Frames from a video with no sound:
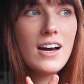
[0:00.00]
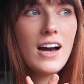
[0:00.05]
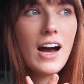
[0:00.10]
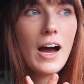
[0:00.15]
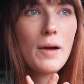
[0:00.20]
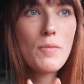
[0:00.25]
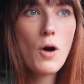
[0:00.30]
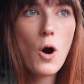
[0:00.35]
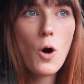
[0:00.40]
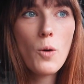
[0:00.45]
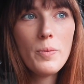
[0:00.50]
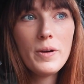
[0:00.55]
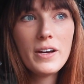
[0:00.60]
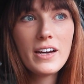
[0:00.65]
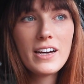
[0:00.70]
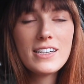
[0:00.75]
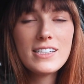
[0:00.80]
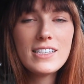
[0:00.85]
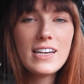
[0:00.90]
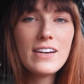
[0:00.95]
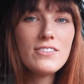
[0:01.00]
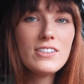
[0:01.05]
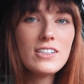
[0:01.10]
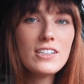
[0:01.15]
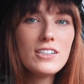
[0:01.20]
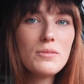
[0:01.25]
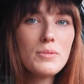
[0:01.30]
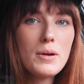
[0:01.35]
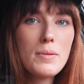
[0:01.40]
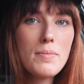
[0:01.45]
I'm hoping I saved a
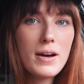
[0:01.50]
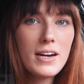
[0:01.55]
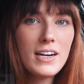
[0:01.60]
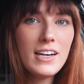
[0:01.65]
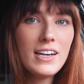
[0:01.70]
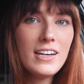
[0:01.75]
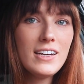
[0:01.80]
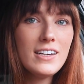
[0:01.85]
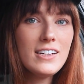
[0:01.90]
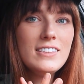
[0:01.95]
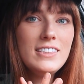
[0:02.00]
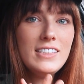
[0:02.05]
little bit of money.